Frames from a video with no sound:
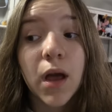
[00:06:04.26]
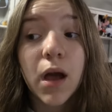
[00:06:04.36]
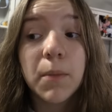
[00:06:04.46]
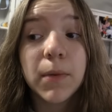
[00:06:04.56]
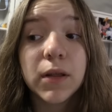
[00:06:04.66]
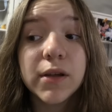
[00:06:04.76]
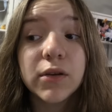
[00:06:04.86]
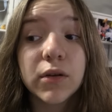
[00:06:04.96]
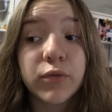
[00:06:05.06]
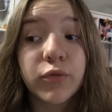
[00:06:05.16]
I'm a
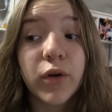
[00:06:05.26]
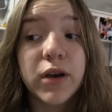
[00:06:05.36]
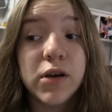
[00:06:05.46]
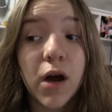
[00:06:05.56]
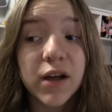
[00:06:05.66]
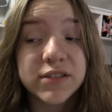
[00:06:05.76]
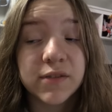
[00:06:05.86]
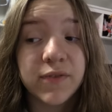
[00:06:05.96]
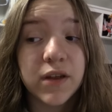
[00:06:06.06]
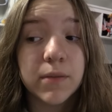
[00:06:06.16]
little afraid not to
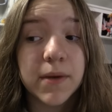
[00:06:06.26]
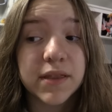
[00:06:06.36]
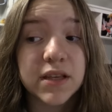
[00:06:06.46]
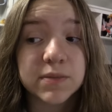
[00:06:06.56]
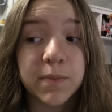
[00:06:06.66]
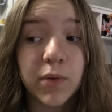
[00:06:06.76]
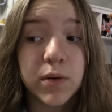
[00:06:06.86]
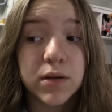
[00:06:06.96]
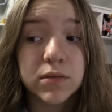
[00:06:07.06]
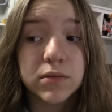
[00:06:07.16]
feed him at this point.